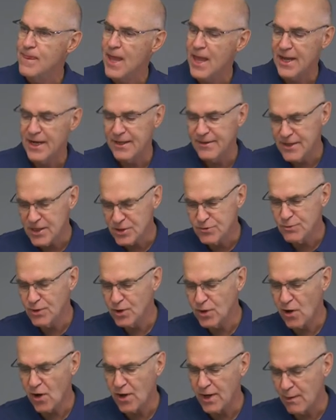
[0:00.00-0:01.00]
And in this
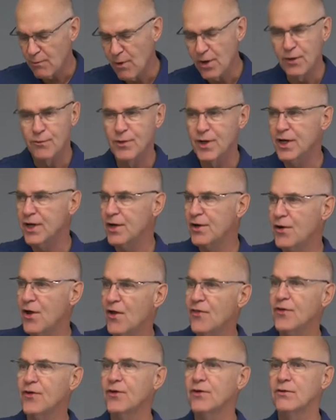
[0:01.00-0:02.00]
regard, I want to read
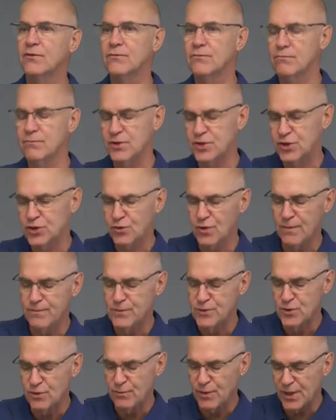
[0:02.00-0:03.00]
another
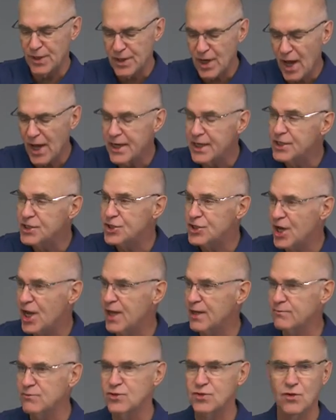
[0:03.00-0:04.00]
scripture, but not in
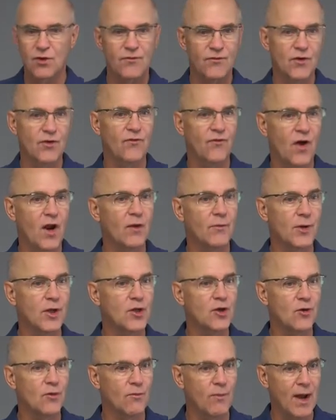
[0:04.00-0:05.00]
James. So if you're
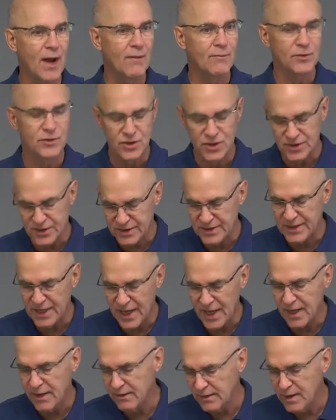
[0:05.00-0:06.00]
following your Bible, just
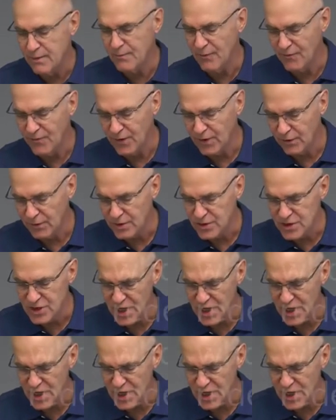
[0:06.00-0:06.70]
stay, keep a finger in